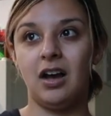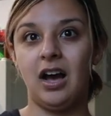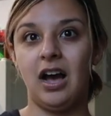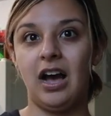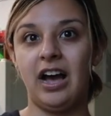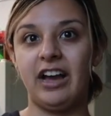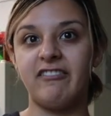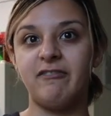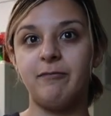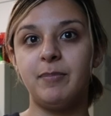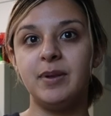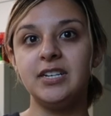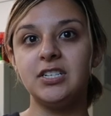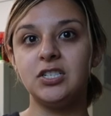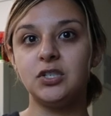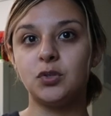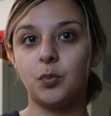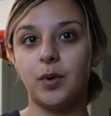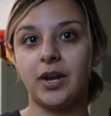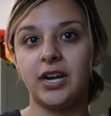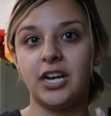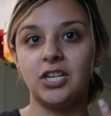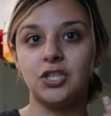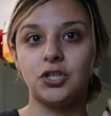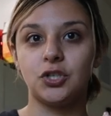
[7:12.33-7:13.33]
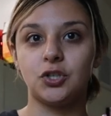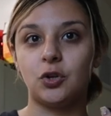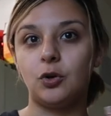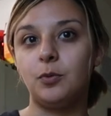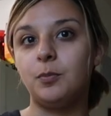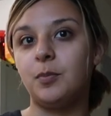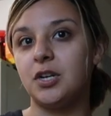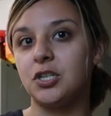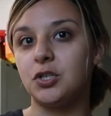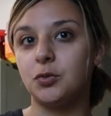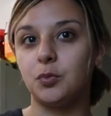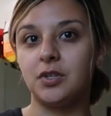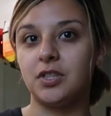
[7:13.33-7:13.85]
I've been sweating so
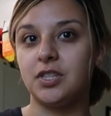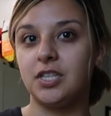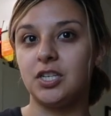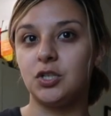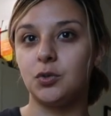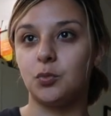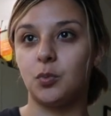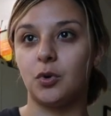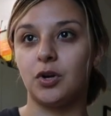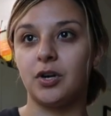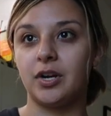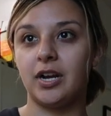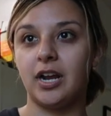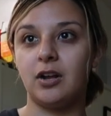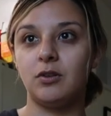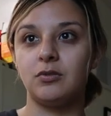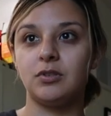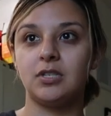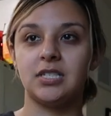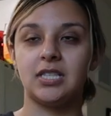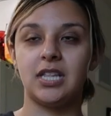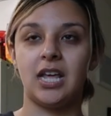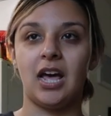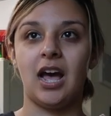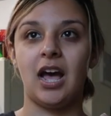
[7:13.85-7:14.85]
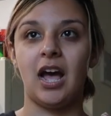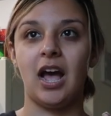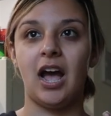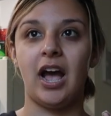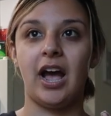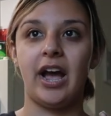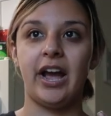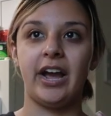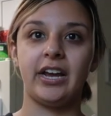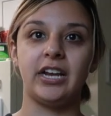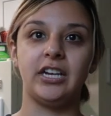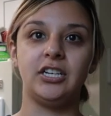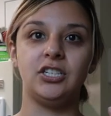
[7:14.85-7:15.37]
much with these workouts that
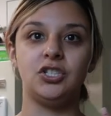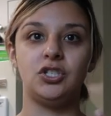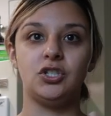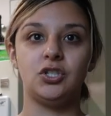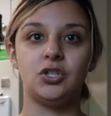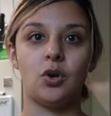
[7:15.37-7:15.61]
I